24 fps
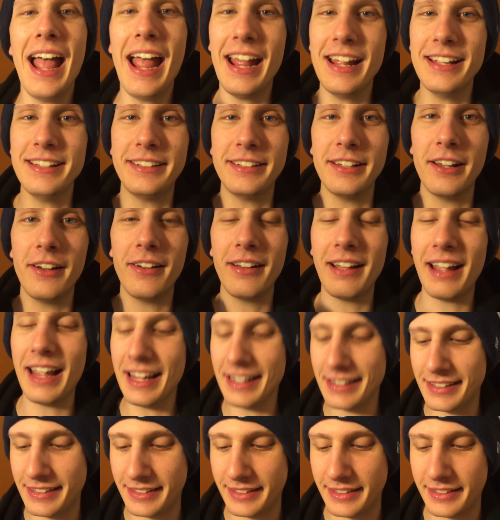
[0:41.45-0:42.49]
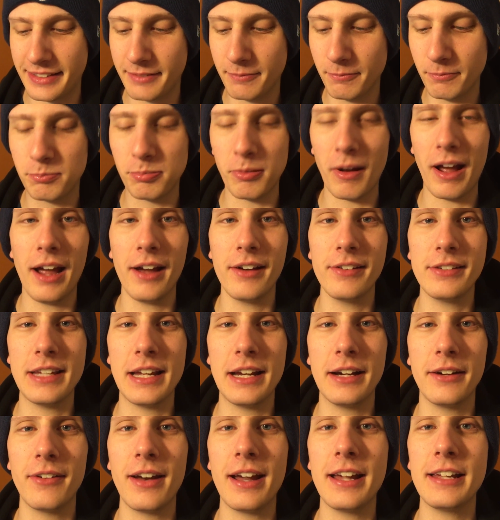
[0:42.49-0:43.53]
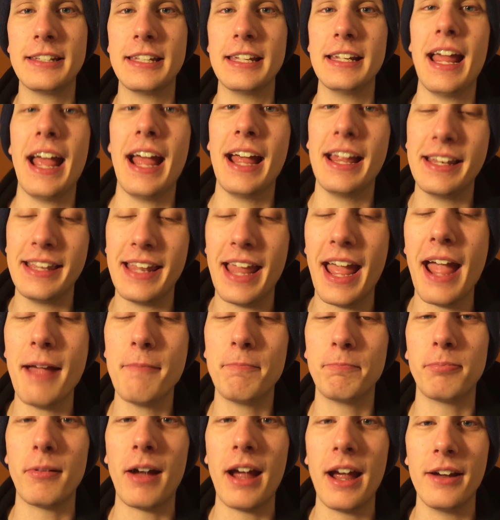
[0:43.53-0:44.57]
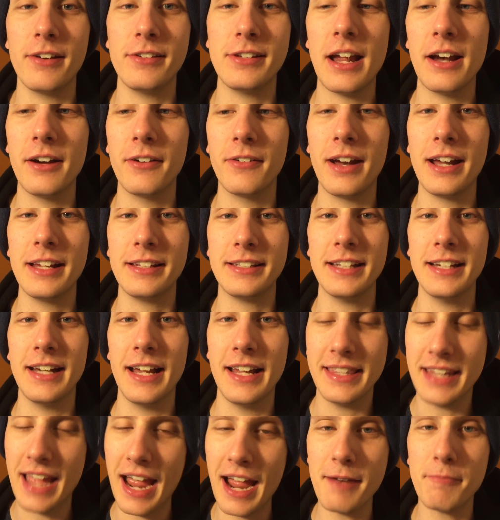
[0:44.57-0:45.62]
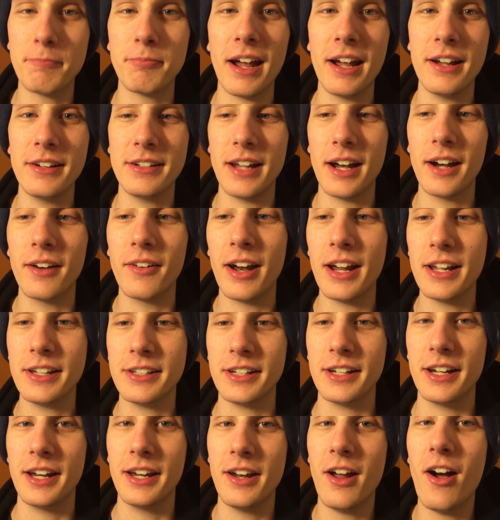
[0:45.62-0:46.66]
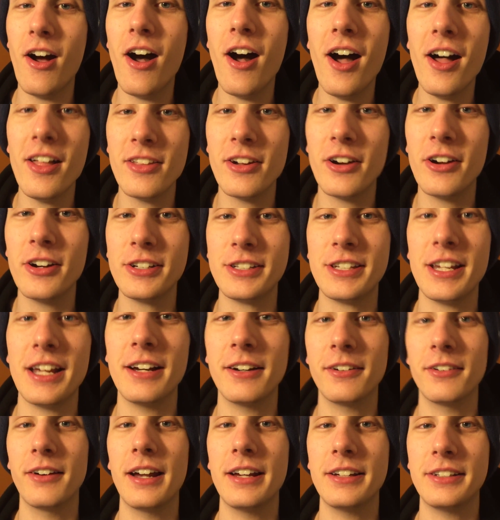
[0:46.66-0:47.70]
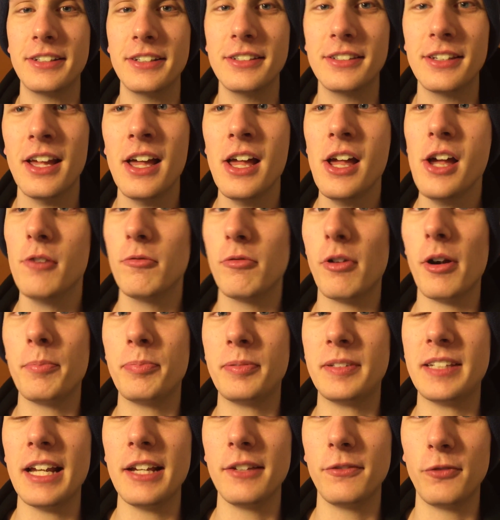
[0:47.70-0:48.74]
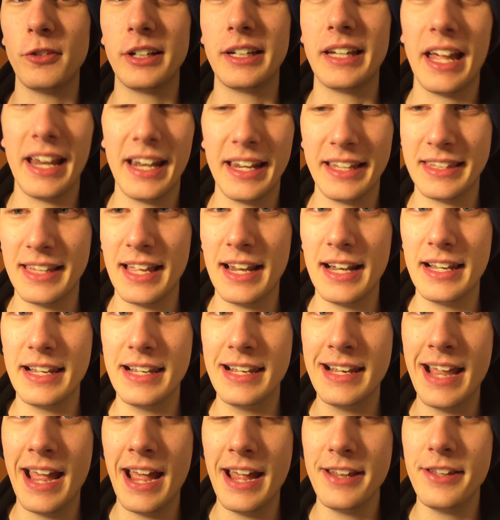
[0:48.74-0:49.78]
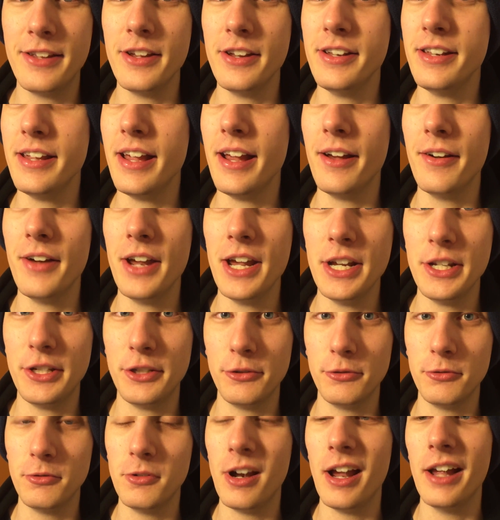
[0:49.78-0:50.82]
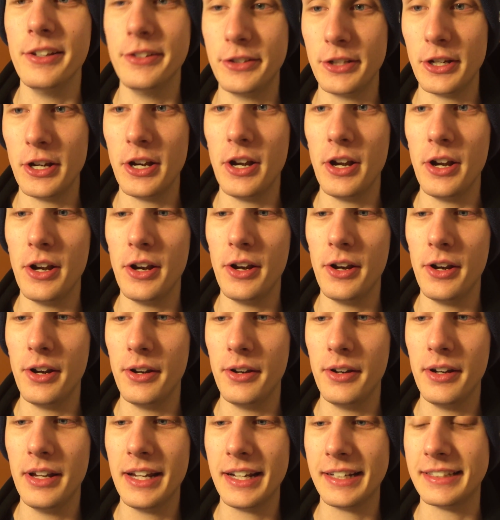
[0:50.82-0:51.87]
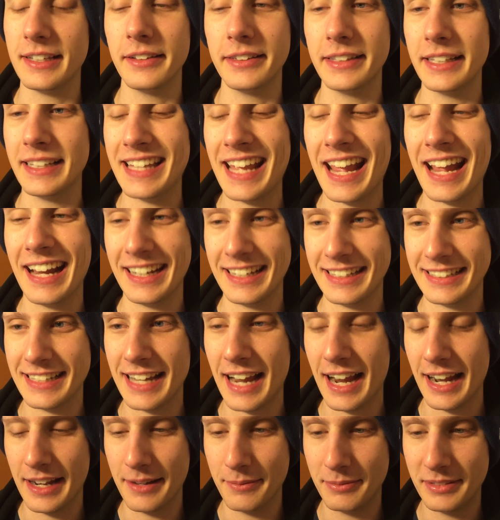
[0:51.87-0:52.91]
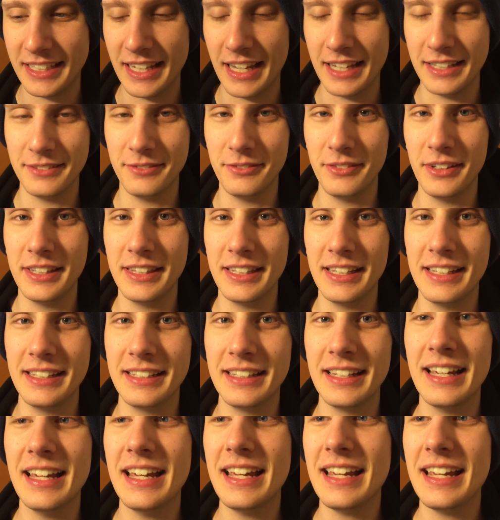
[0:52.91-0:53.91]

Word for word: And so his prior generation and that prior generation and that prior generation and all those generations were obsessed with getting the legendary treasure. Except the daddy's not obsessed with it.